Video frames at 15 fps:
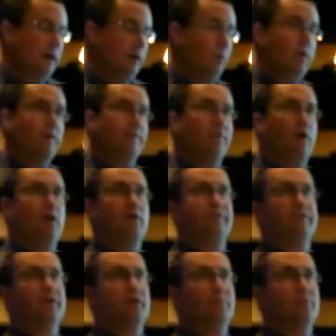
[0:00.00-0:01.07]
We
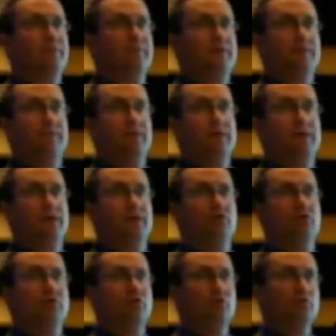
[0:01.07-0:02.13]
involved a number of different
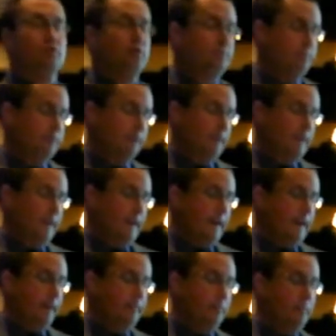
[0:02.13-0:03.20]
interest groups,
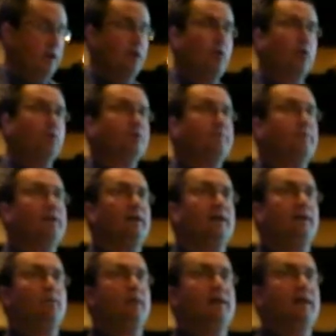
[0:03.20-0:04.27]
and
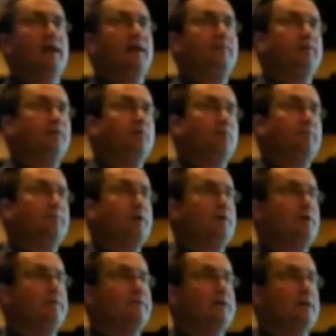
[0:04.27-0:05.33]
ultimately we came into a
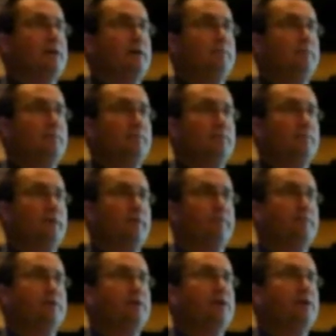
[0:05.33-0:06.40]
period of time of
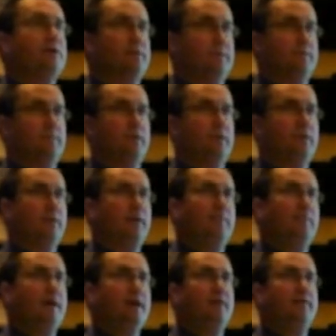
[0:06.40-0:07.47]
recession
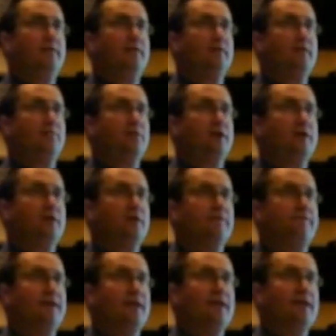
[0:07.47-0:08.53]
that made the project
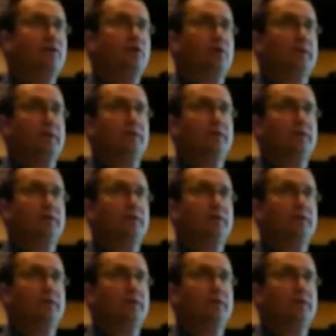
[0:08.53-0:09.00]
financially